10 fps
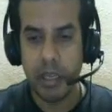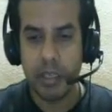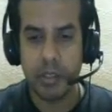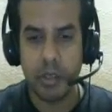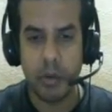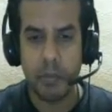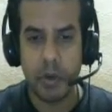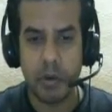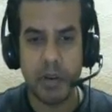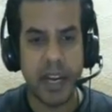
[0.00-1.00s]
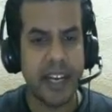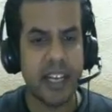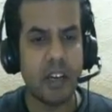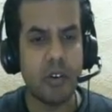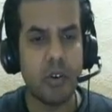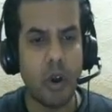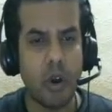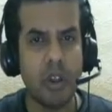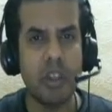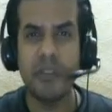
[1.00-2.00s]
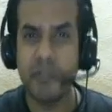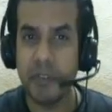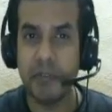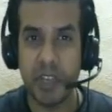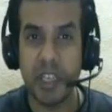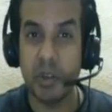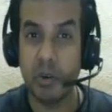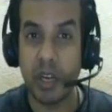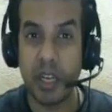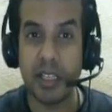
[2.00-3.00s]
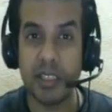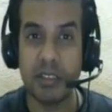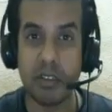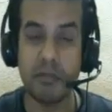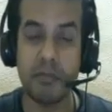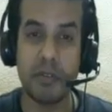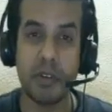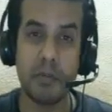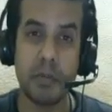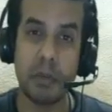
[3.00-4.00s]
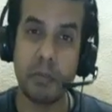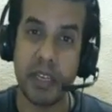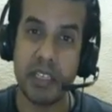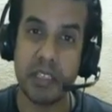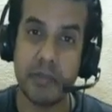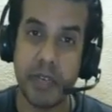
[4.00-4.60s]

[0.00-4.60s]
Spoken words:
So writing down all the 50 URLs of pages